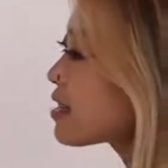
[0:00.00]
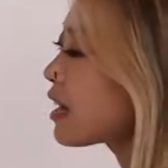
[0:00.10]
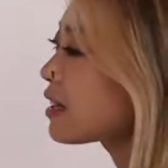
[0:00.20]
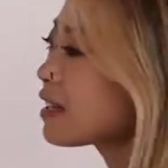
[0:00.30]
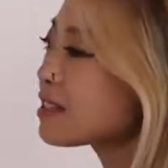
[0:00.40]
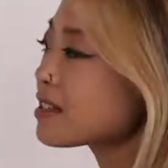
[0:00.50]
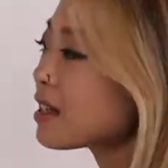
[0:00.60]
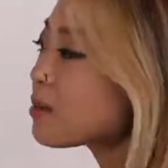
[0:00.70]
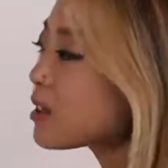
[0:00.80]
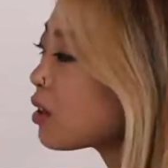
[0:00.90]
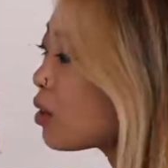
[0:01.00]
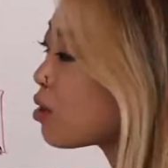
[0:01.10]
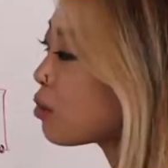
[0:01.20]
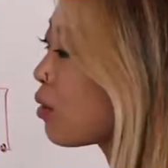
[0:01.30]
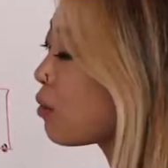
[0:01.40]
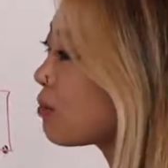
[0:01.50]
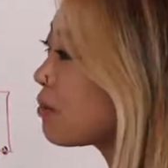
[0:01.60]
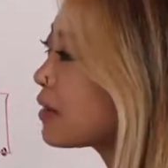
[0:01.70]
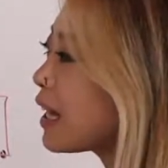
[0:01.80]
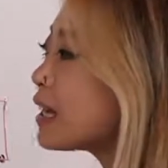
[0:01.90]
that it's something useful.
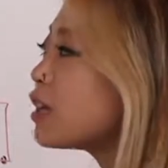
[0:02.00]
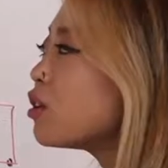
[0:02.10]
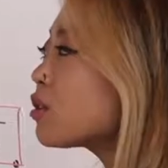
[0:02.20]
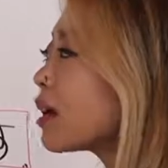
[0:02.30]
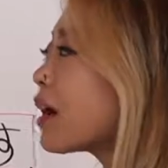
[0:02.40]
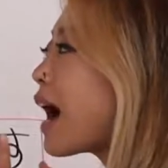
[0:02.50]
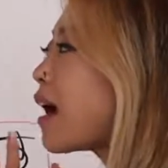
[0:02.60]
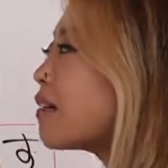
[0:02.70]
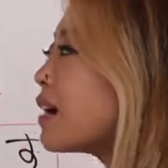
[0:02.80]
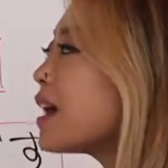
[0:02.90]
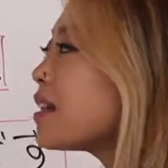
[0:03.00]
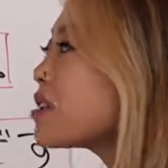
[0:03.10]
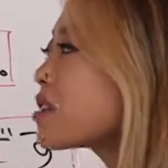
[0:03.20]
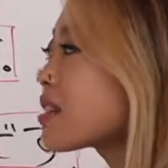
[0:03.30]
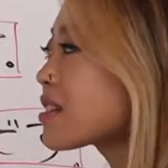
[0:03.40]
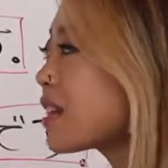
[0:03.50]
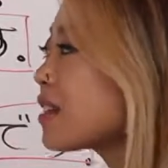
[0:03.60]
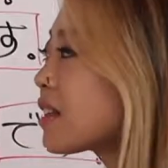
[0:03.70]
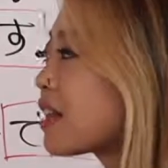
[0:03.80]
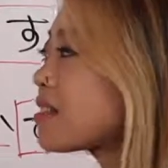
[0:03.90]
Then you can arrange the
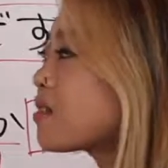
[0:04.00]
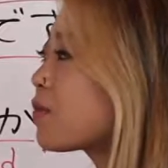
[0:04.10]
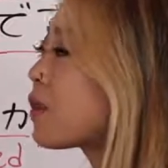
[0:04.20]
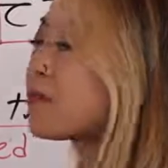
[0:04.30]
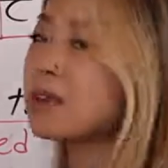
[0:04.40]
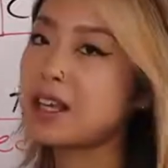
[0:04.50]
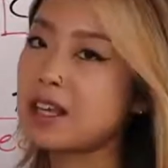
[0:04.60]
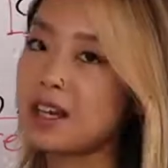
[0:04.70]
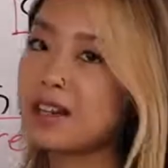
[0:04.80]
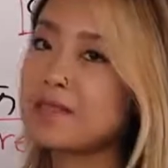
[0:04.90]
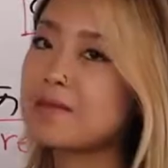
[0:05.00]
sentence from here.